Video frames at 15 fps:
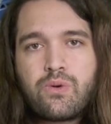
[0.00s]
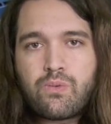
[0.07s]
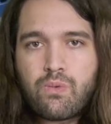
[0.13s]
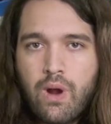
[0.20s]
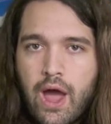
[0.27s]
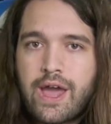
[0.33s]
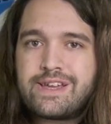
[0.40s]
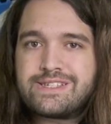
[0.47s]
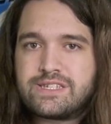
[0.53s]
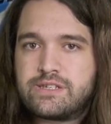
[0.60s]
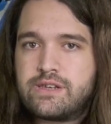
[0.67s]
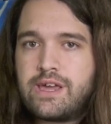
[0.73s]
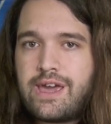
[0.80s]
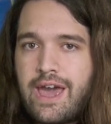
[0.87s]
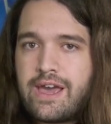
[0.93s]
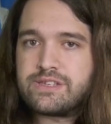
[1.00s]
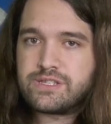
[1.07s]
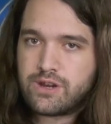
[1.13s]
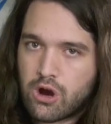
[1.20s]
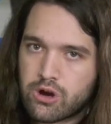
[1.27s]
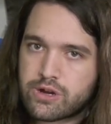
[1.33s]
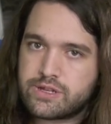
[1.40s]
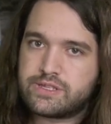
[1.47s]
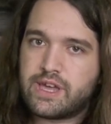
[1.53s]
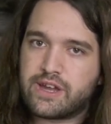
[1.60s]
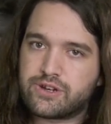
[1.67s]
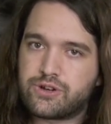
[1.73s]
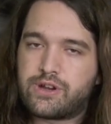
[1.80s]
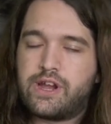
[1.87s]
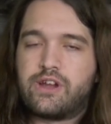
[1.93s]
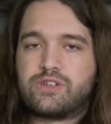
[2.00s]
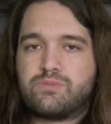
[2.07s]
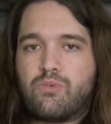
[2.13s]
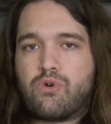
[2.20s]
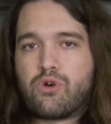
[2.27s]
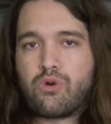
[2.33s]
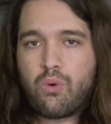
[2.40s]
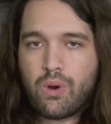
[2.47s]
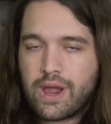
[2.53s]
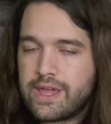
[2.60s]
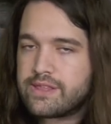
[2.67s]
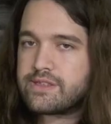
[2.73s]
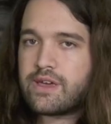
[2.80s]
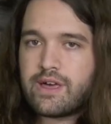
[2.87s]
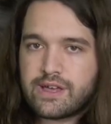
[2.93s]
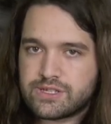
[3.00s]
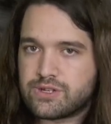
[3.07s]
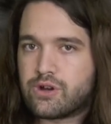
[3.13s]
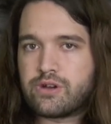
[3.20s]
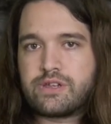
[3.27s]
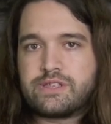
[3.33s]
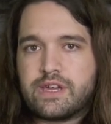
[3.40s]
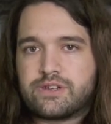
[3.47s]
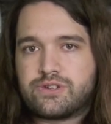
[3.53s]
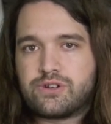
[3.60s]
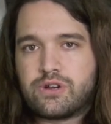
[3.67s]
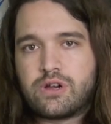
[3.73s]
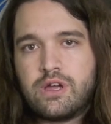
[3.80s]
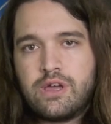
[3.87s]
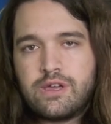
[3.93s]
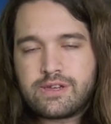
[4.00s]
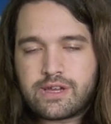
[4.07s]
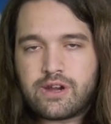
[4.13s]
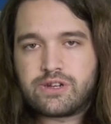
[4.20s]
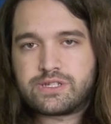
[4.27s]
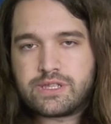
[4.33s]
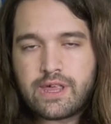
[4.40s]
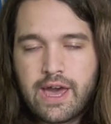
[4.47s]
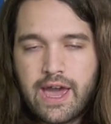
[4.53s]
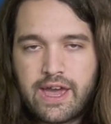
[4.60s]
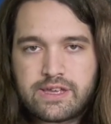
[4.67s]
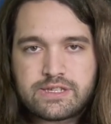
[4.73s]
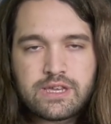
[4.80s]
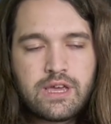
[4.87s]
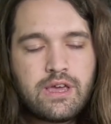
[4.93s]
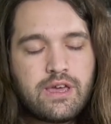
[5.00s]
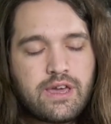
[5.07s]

Ryzen as an architecture cares more or Intel as an architecture cares less.